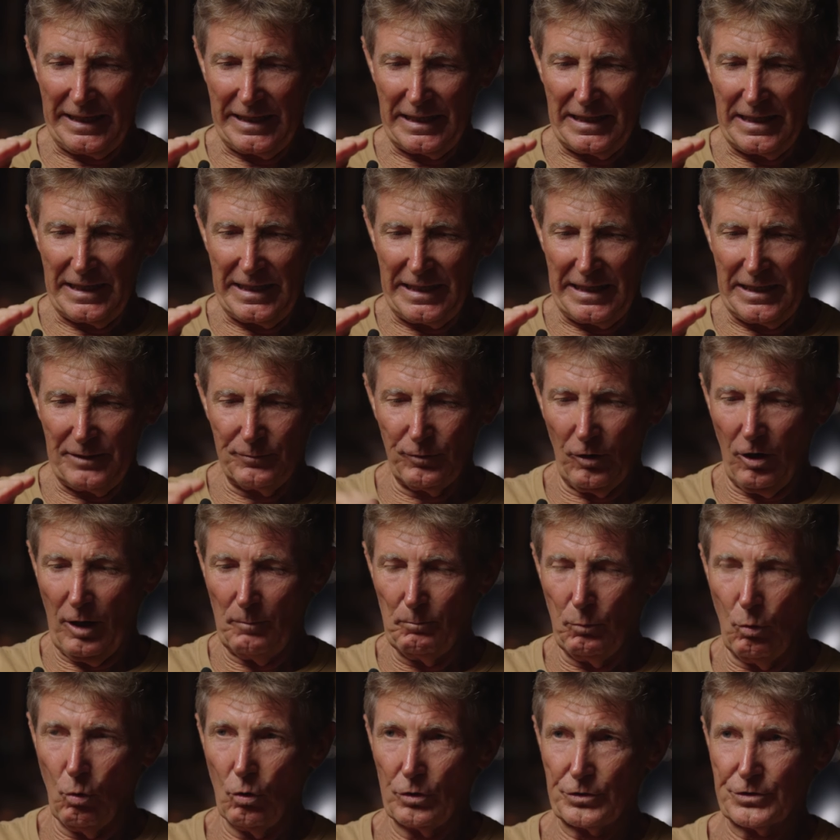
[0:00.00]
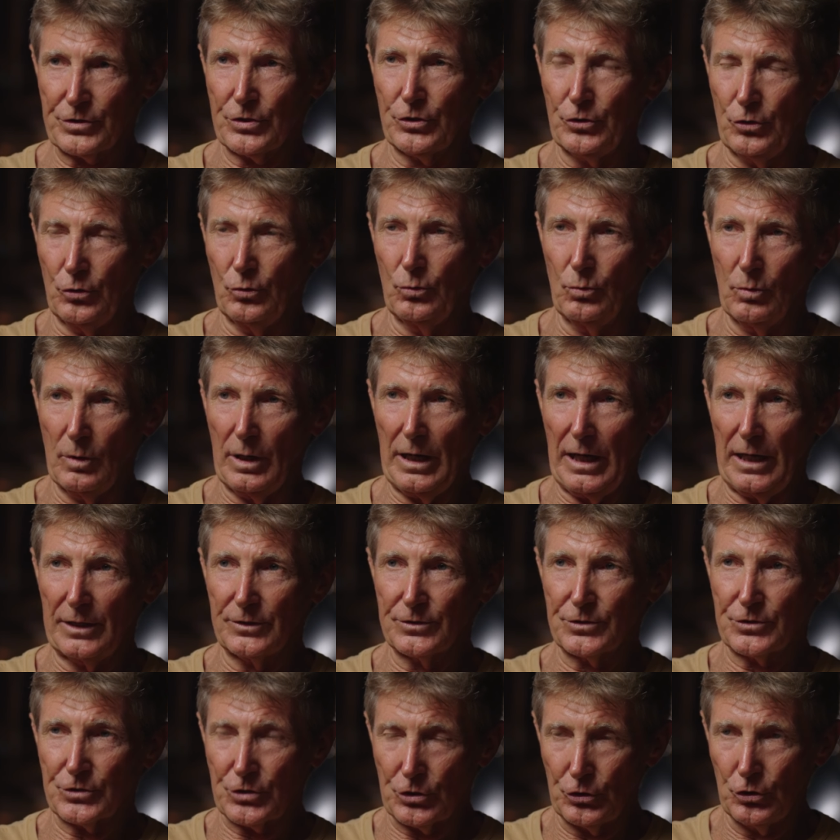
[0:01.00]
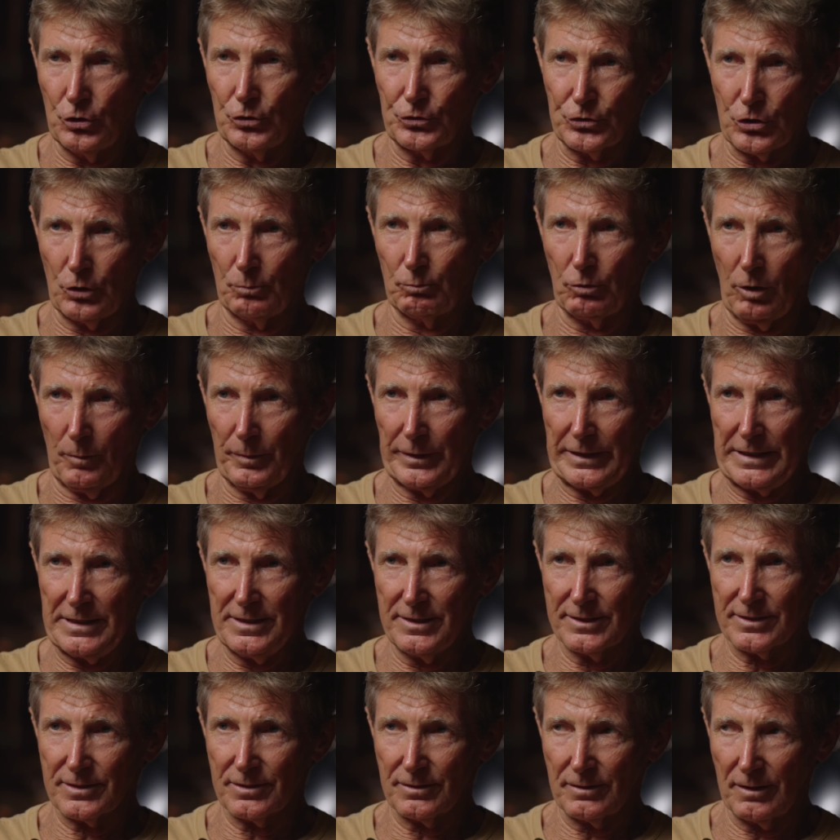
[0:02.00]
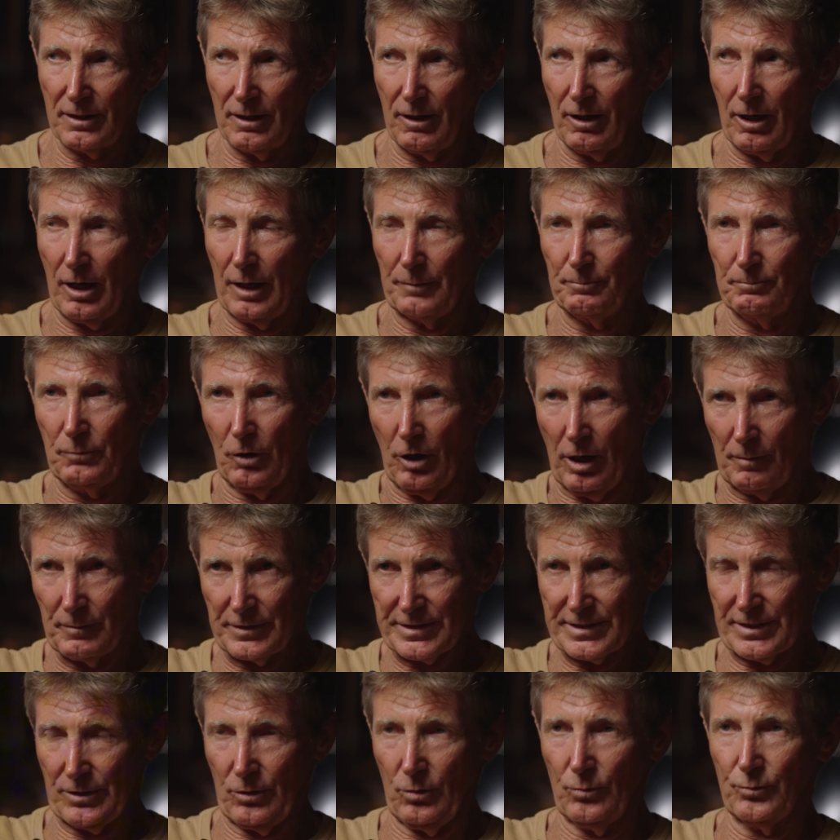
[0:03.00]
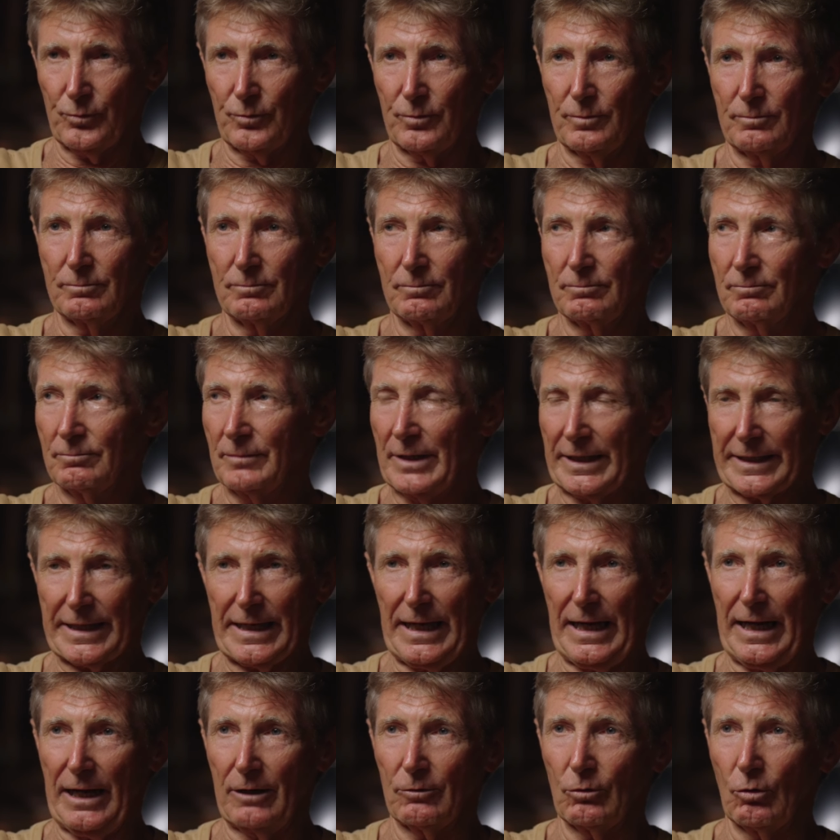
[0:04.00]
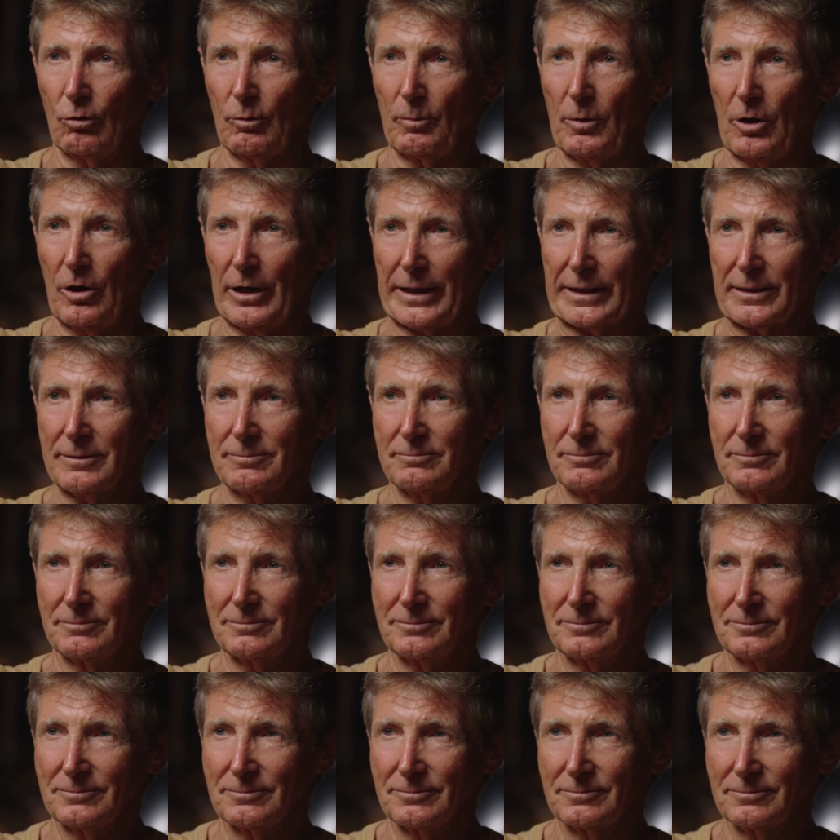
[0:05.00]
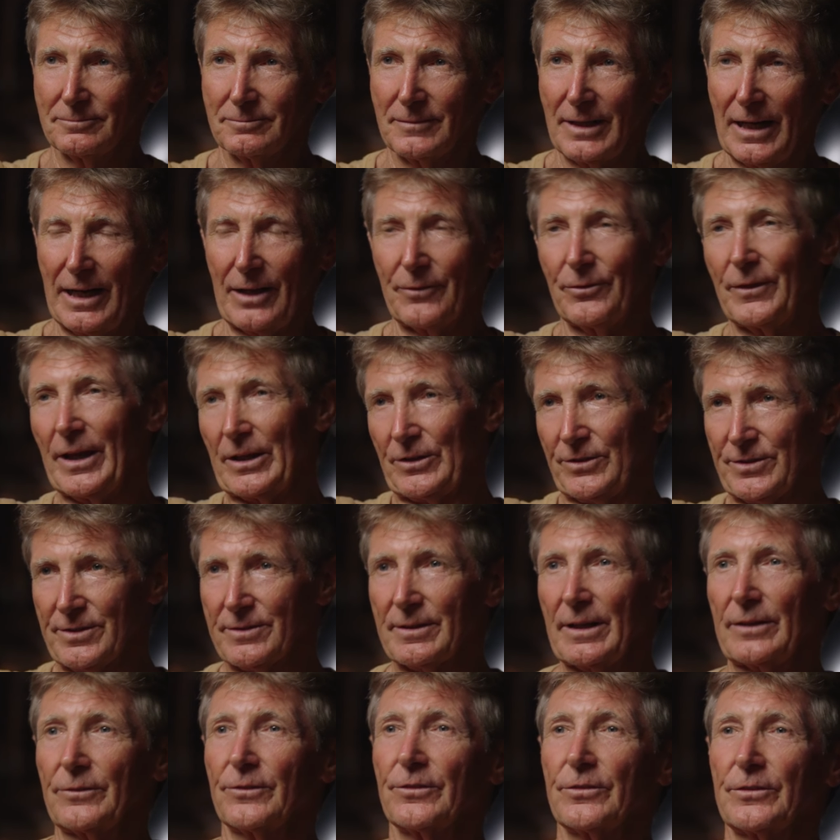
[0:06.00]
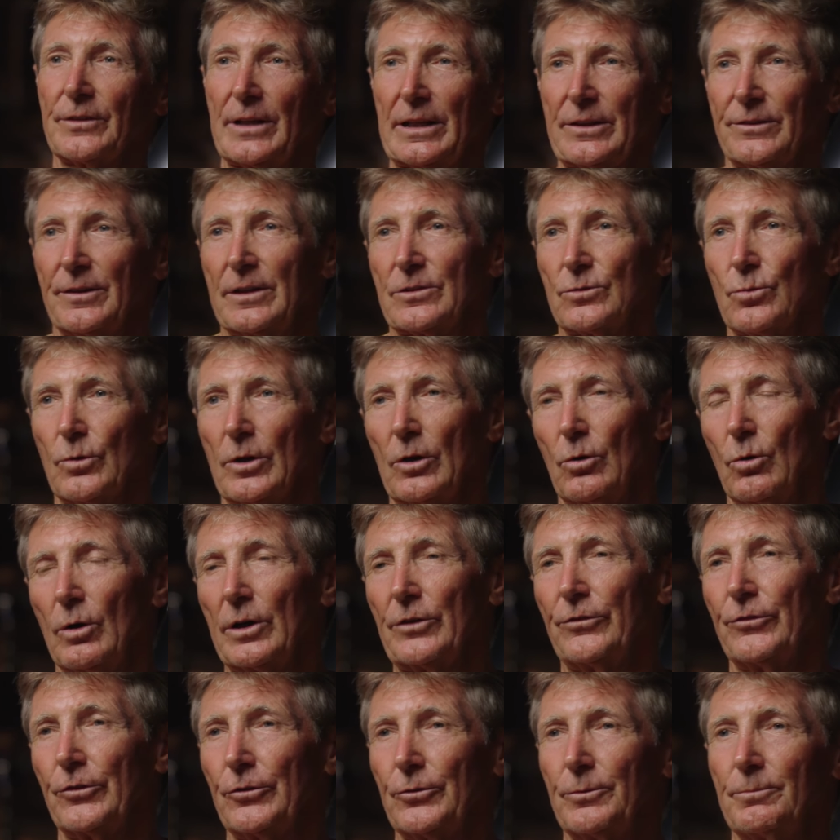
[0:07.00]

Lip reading: if I bought two properties, I'd buy myself a car or a bike. And that's what I always did.